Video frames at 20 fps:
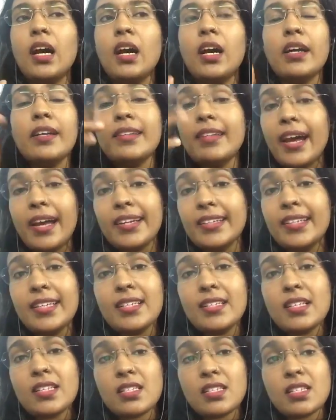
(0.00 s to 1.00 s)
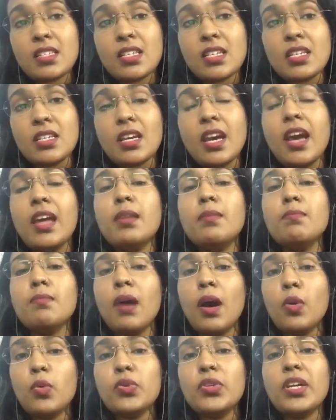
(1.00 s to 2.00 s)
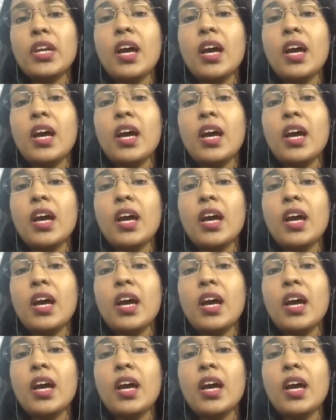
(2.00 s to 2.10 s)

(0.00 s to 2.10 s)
died in the sea, and Maurya